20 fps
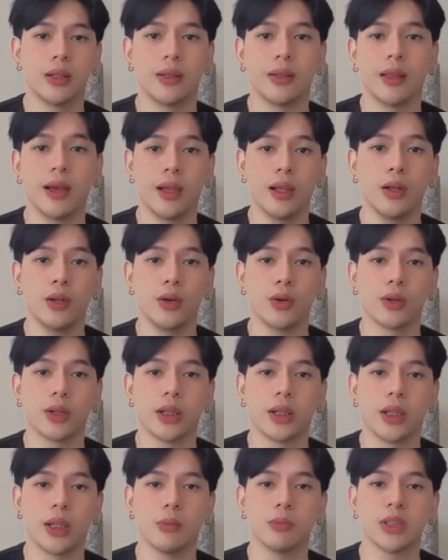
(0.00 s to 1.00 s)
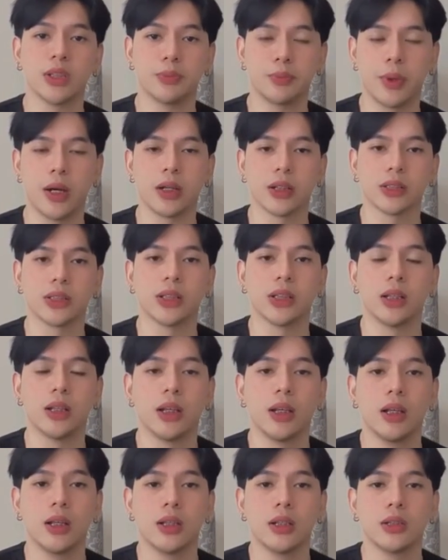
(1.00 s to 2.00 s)
dialogue the game sparked.
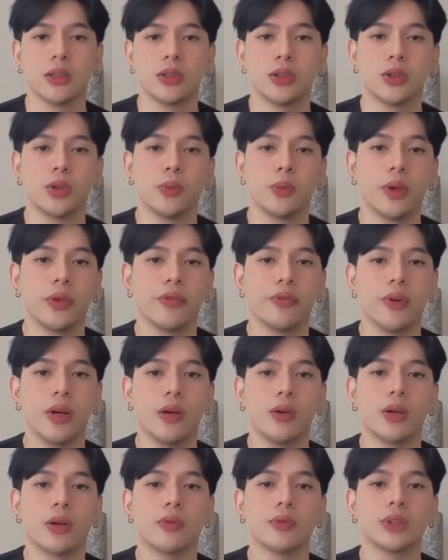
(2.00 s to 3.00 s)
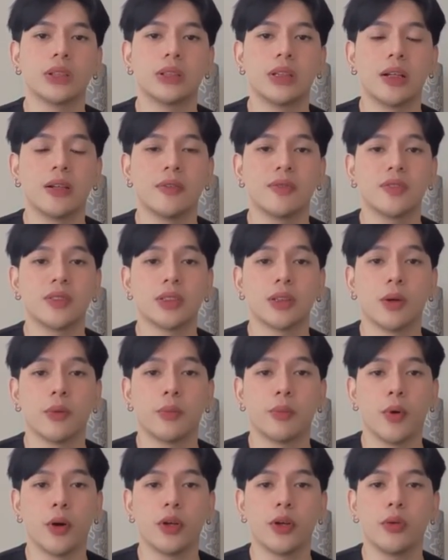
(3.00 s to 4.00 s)
So we found ourselves
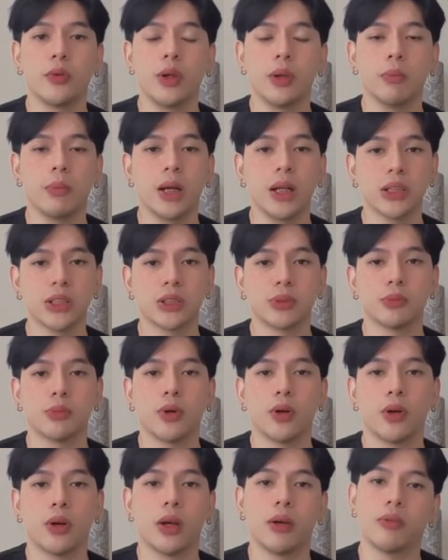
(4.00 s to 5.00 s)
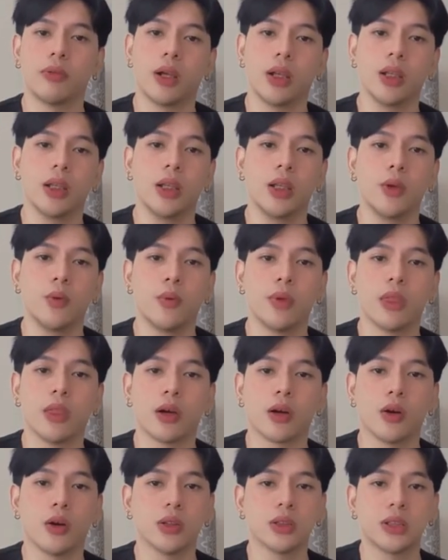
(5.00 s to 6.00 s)
pondering much more and running with
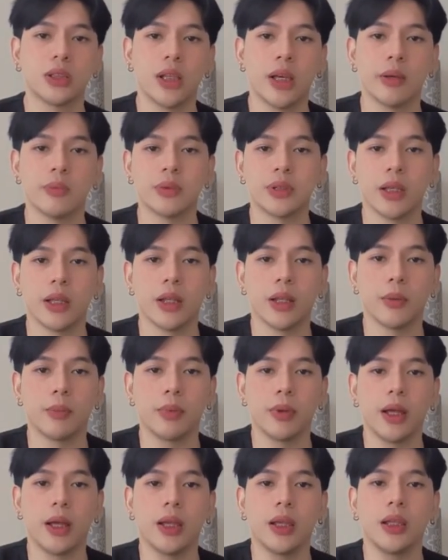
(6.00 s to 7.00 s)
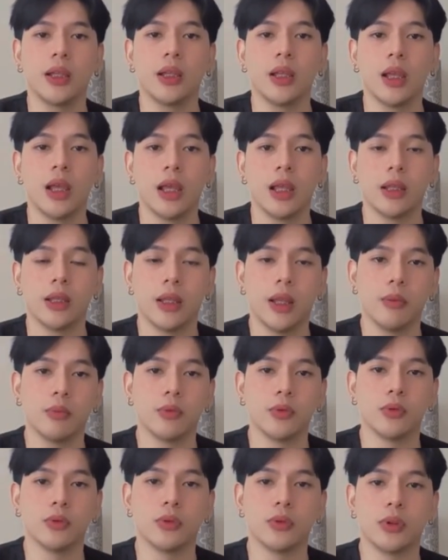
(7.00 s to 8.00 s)
the concepts and applying
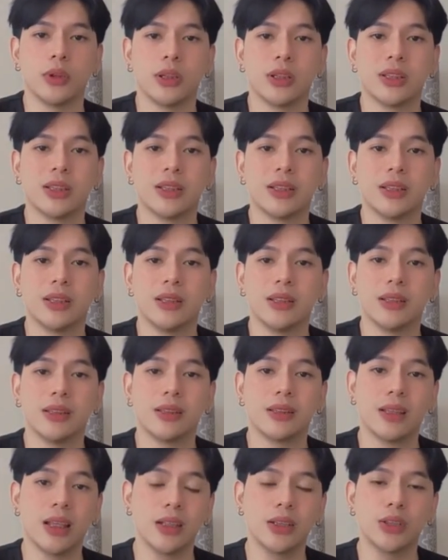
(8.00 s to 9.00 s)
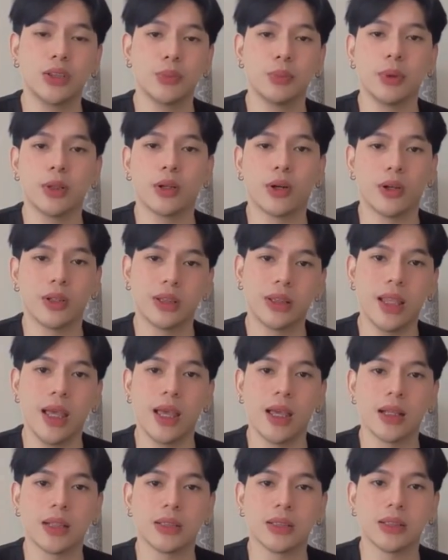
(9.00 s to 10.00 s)
them to tangible
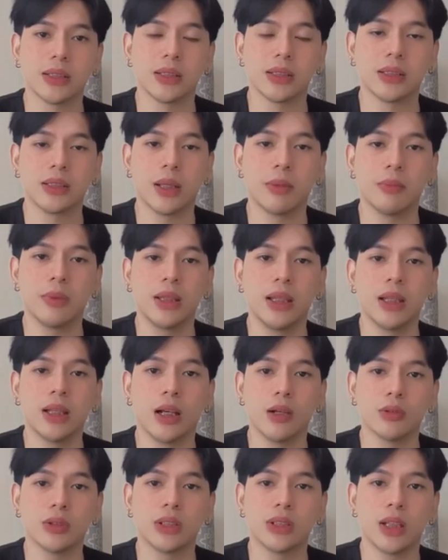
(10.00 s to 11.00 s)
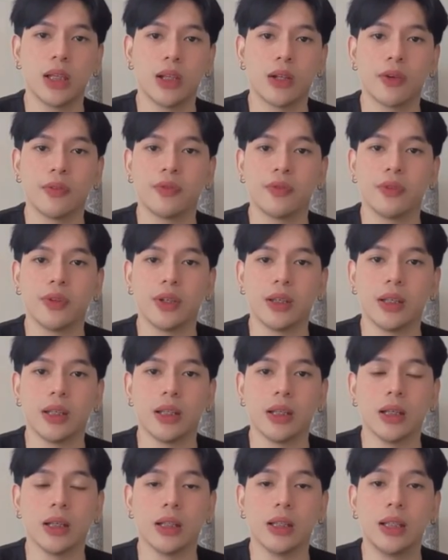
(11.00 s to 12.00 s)
context, something outside of
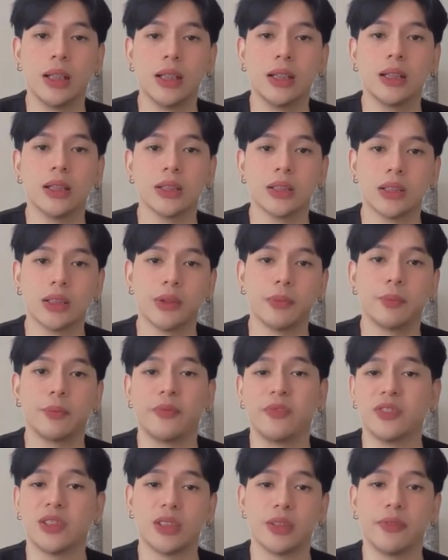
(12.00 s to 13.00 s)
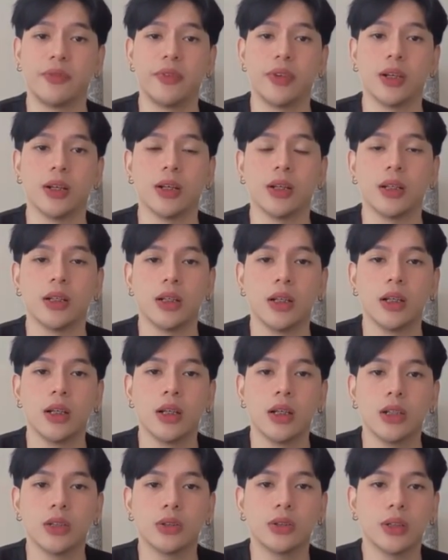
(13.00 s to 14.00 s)
the legal sphere.
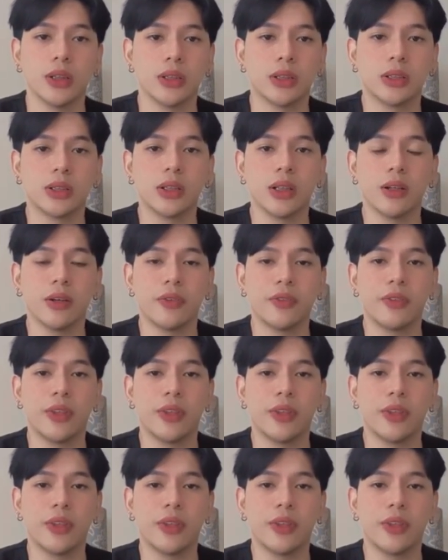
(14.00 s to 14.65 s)
So it served